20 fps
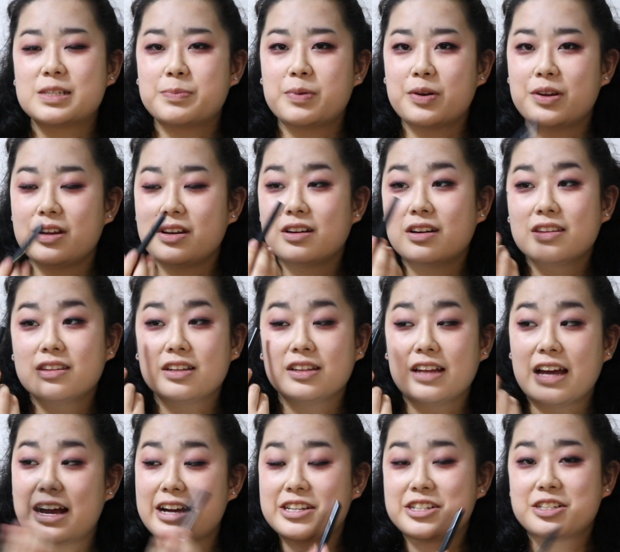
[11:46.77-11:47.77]
putting on the
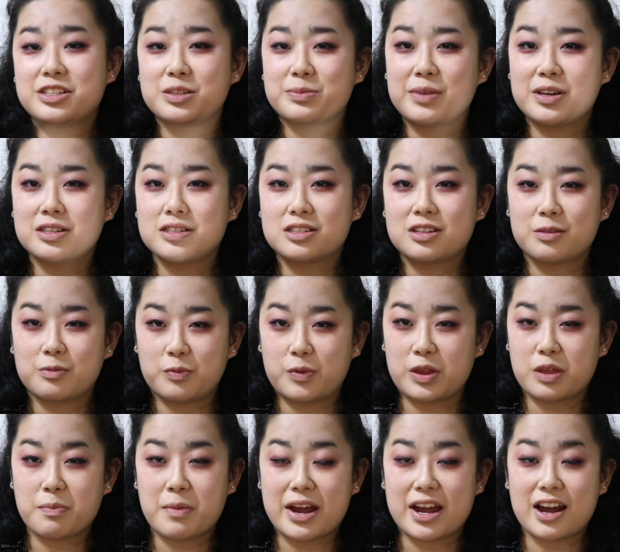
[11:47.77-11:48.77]
lashes messed up
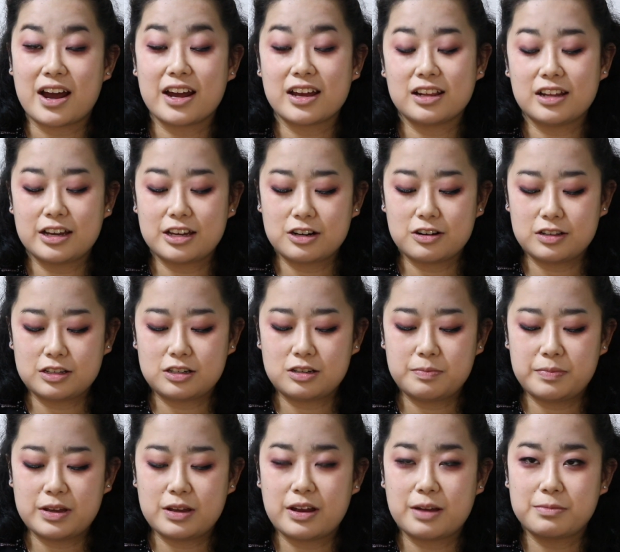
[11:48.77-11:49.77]
with my eyeliner a little
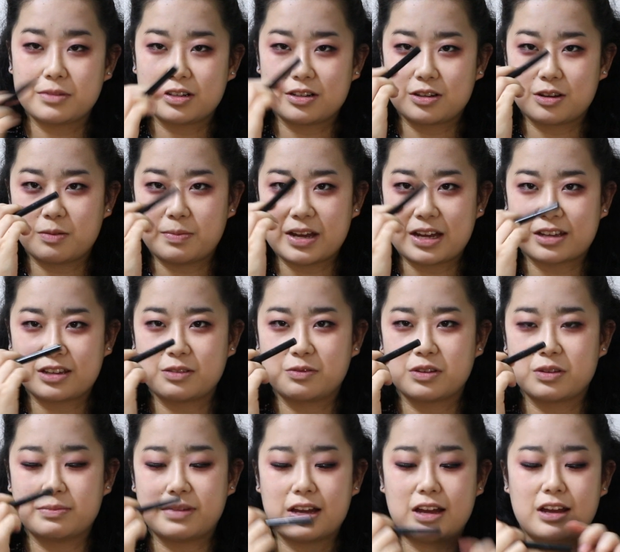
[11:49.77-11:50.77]
bit, I'm gonna go back in
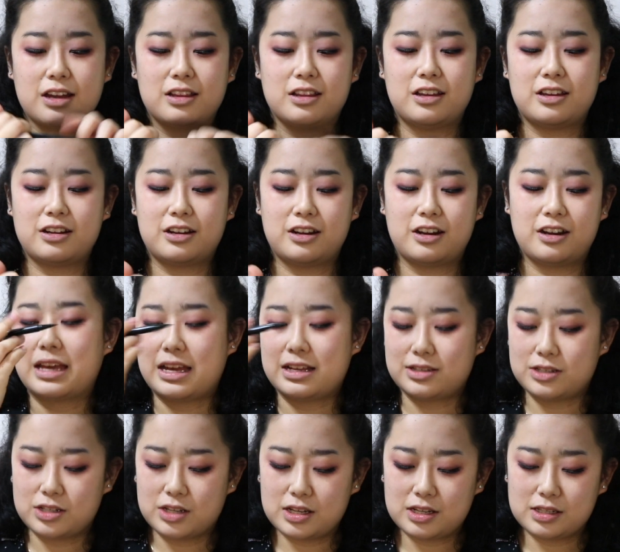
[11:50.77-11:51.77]
with my eyeliner and
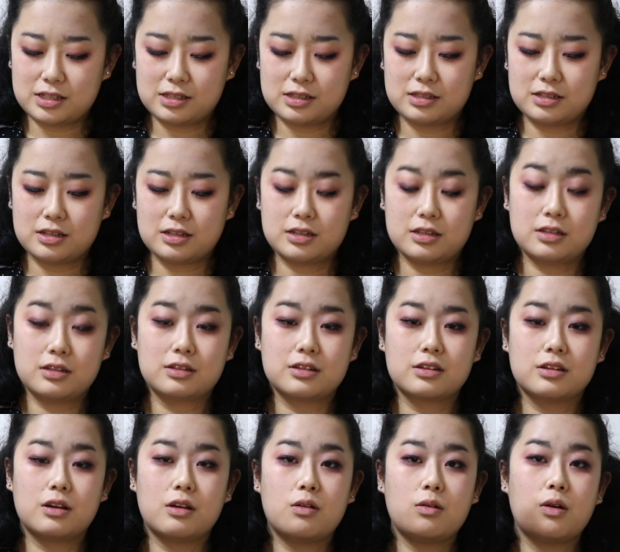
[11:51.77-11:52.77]
just
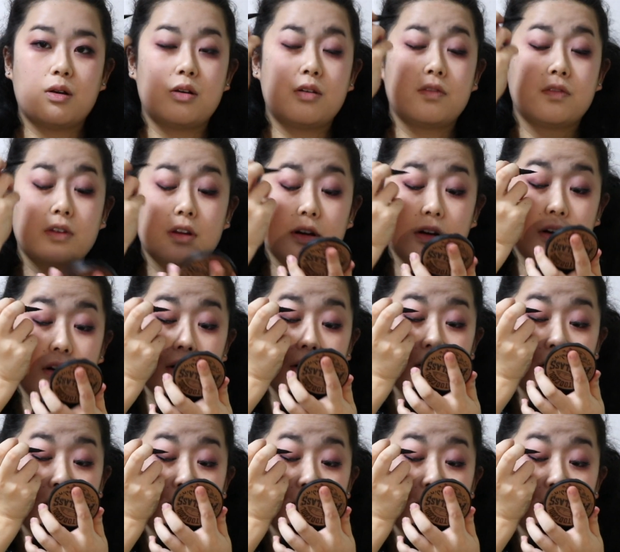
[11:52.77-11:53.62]
go over.